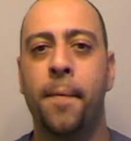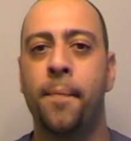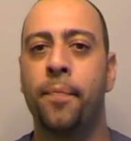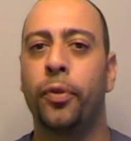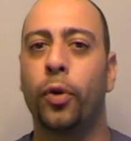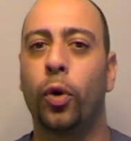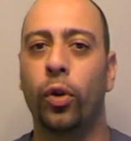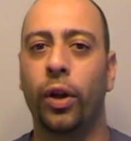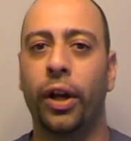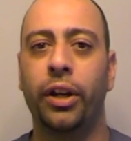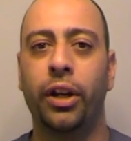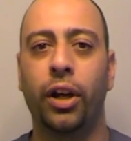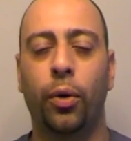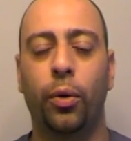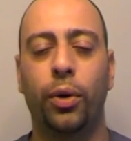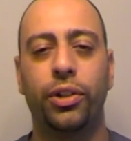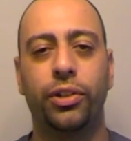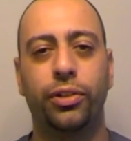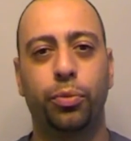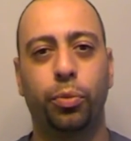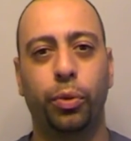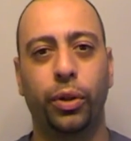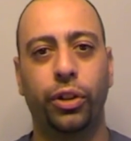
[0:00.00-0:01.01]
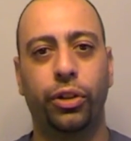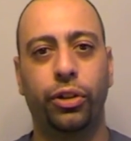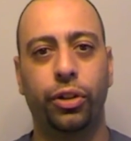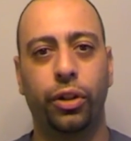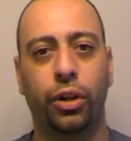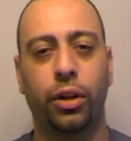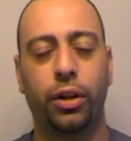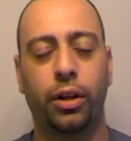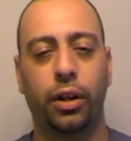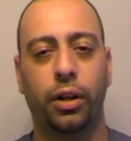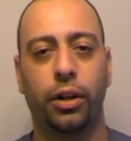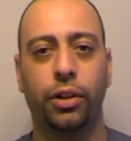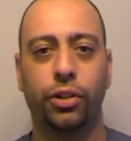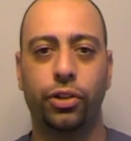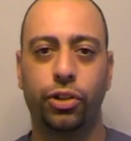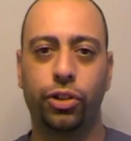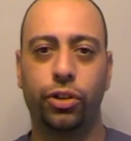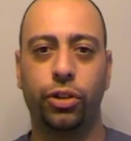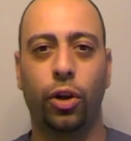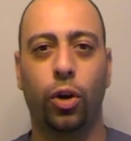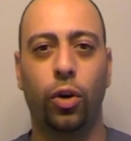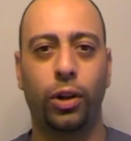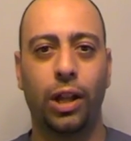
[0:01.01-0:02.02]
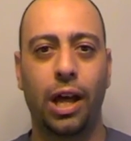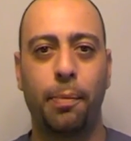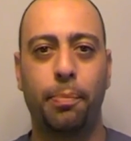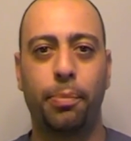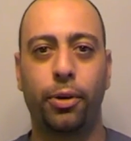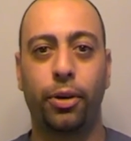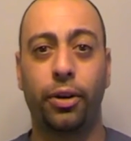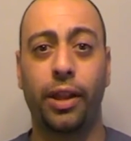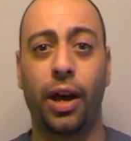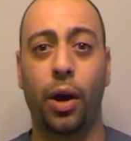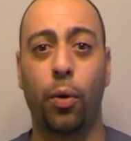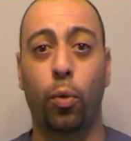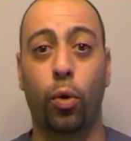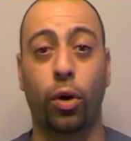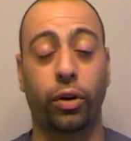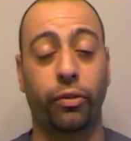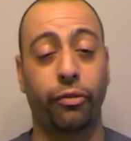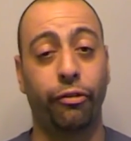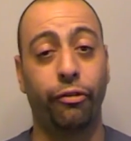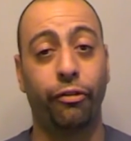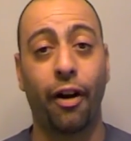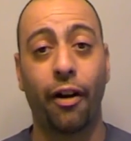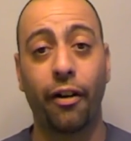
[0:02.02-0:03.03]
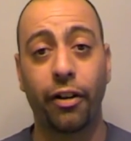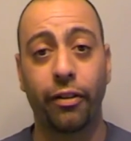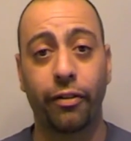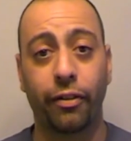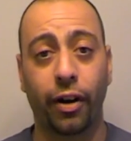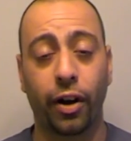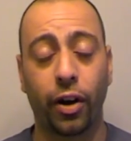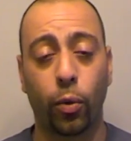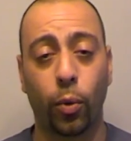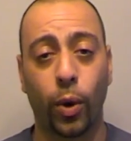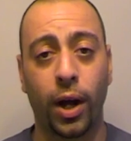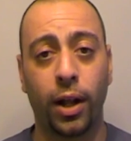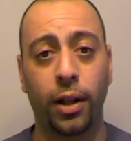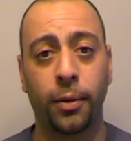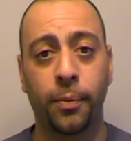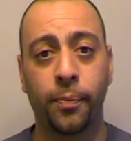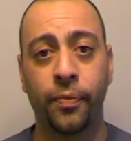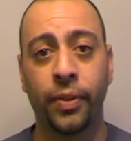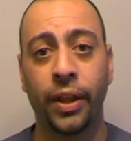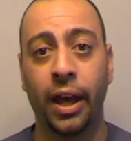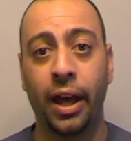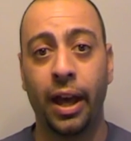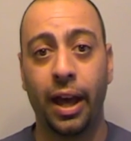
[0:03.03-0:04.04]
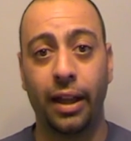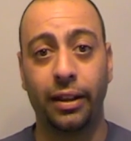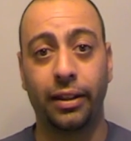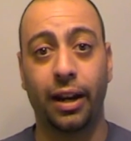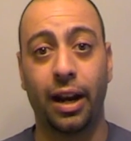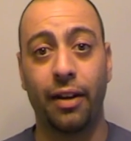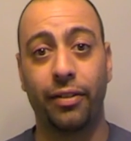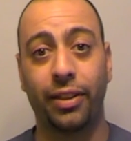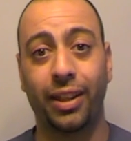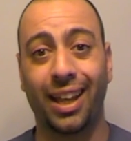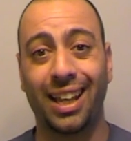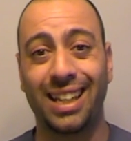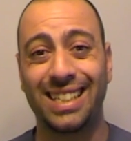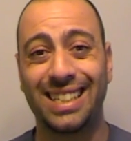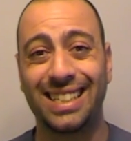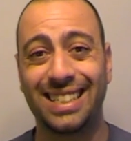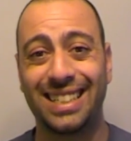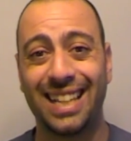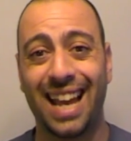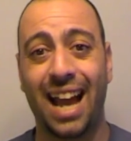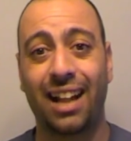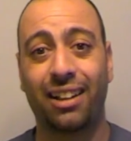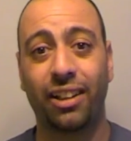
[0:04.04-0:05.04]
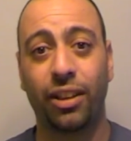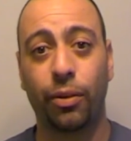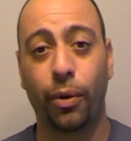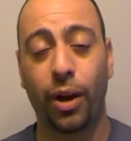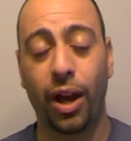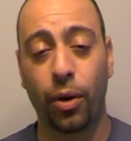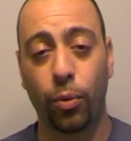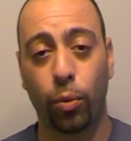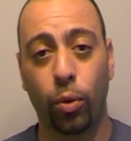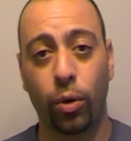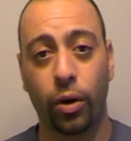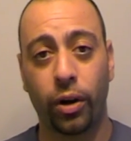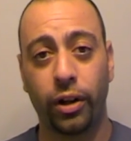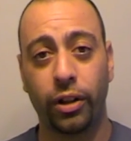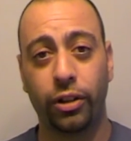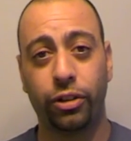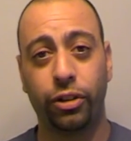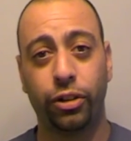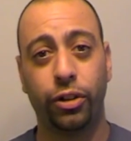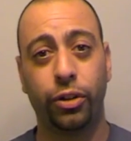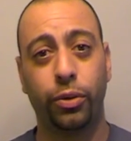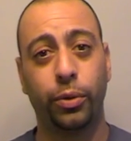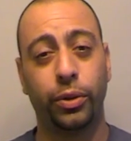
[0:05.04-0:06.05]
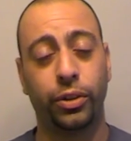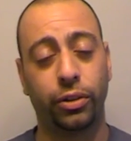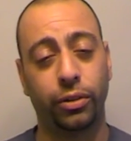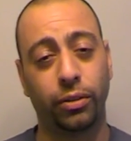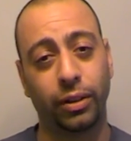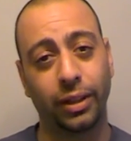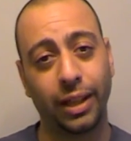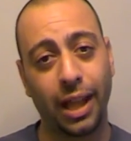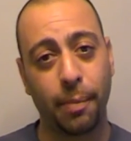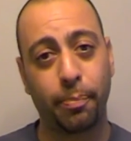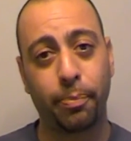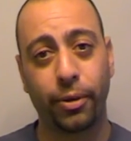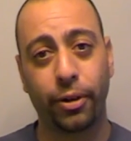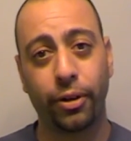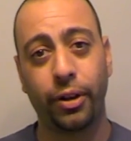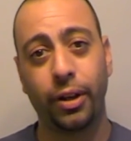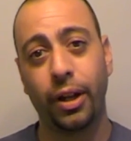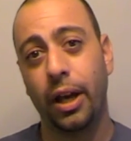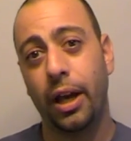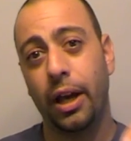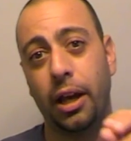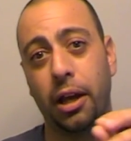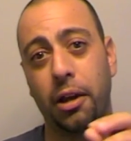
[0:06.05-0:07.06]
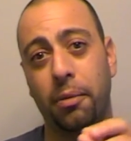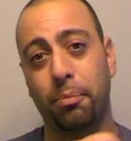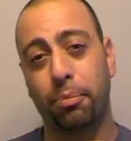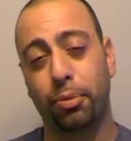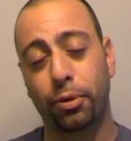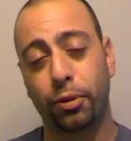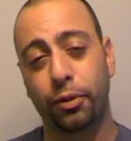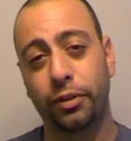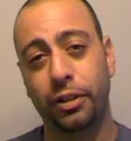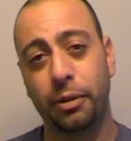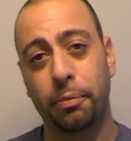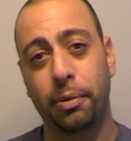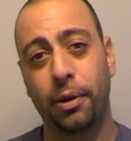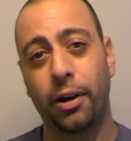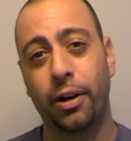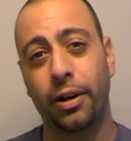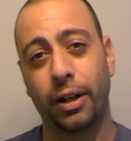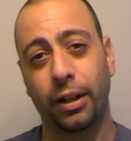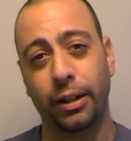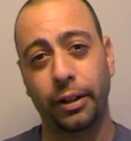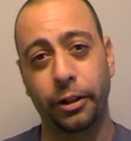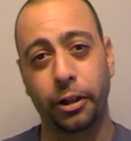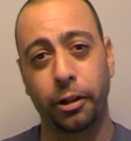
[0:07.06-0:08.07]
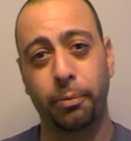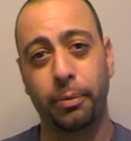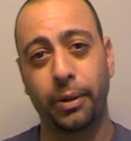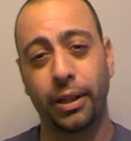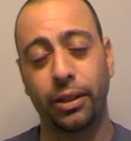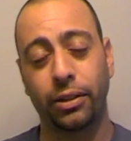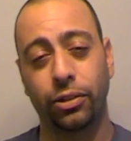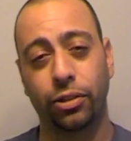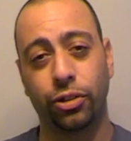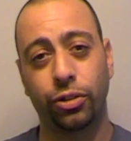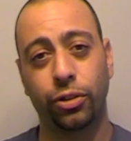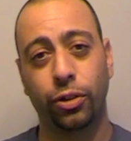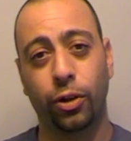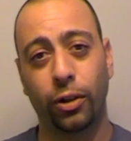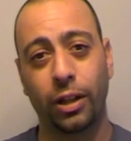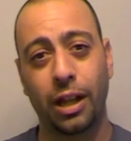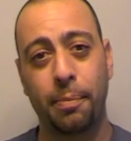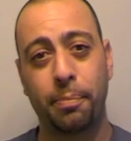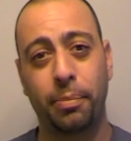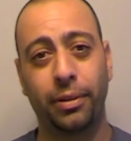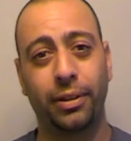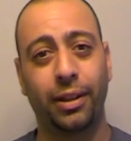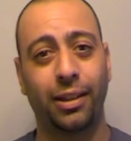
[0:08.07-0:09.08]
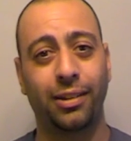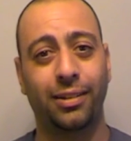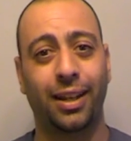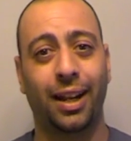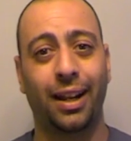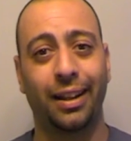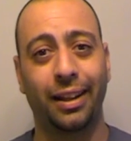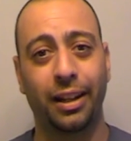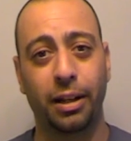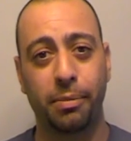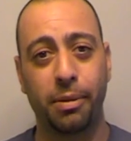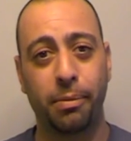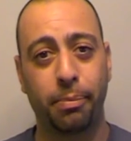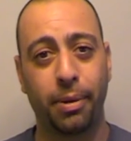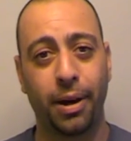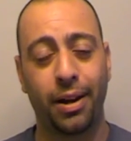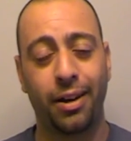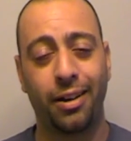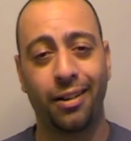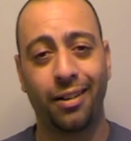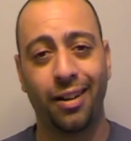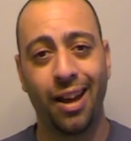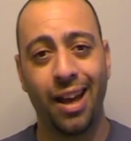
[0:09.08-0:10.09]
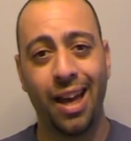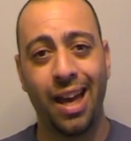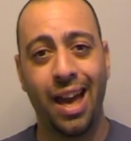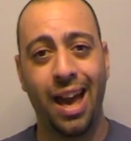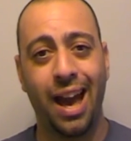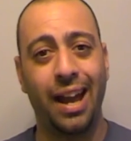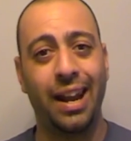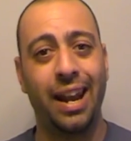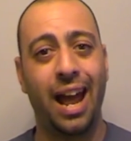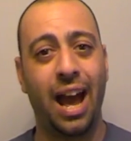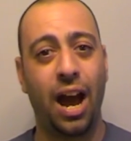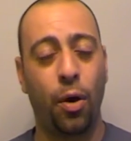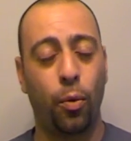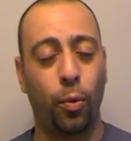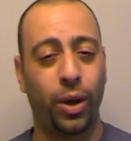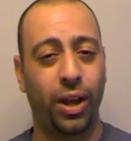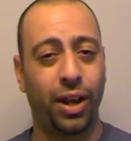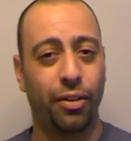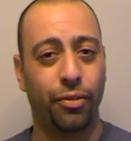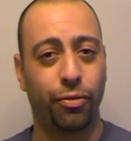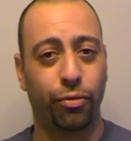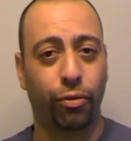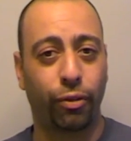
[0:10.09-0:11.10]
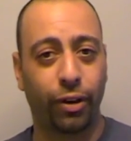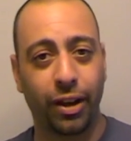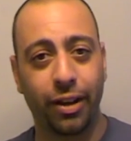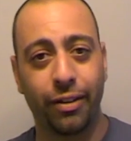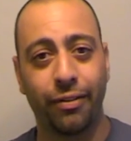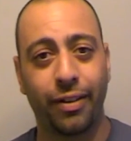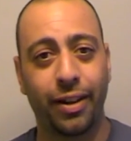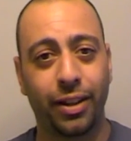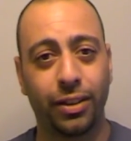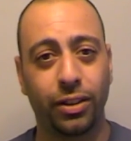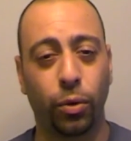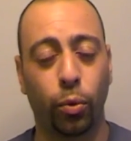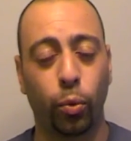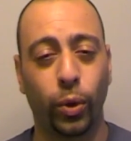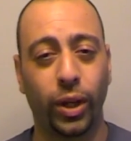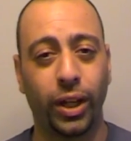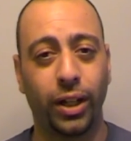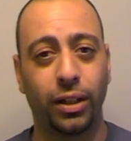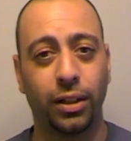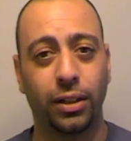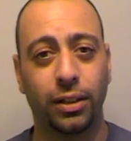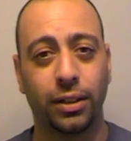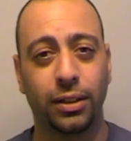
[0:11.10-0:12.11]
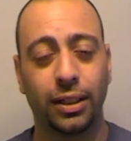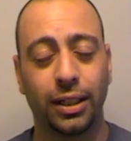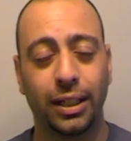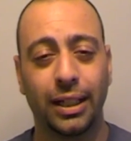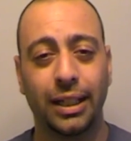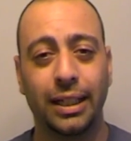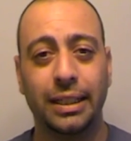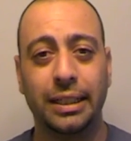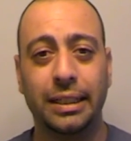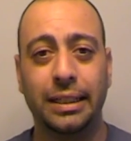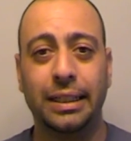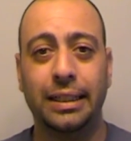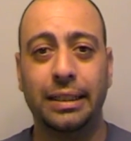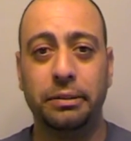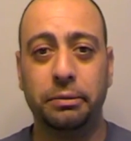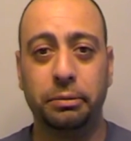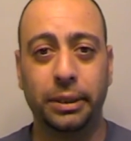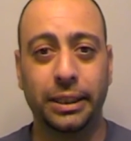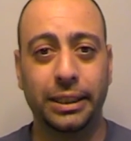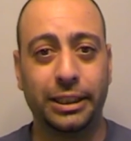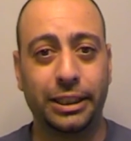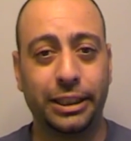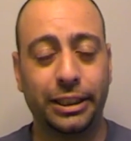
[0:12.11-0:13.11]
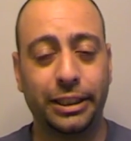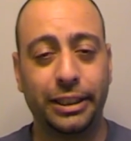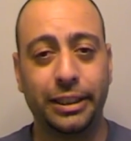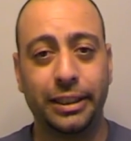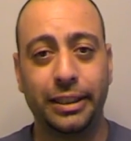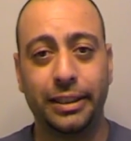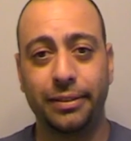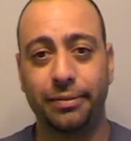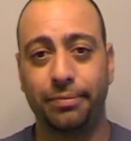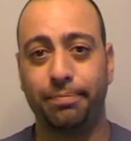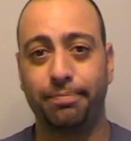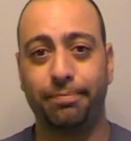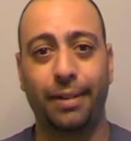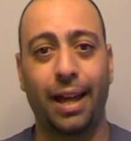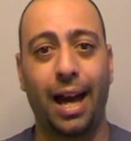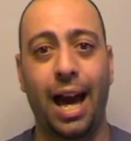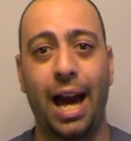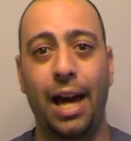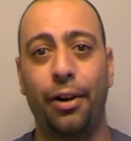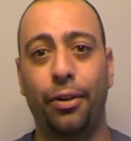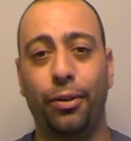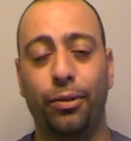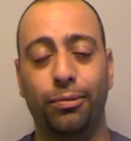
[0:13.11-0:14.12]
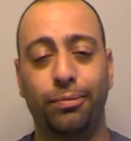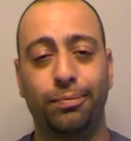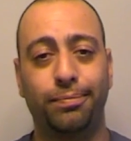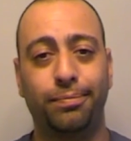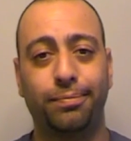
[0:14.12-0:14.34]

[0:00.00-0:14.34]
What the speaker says: All I know is we took Snow Leopard, that worked very, very well, and did everything exactly the way I wanted it to. With Leopard, improved upon a little bit, and Snow Leopard, things got a little bit better, and now we have reinvented the wheel, which I don't